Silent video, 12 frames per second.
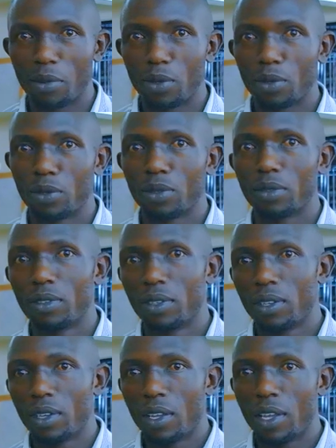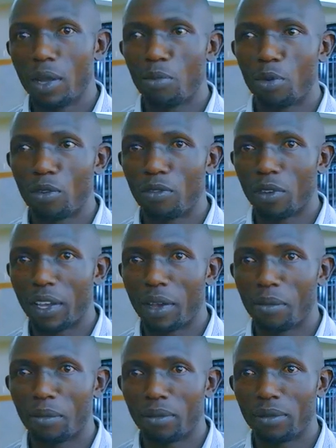you improve your
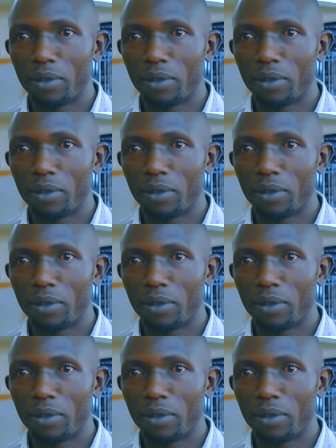game.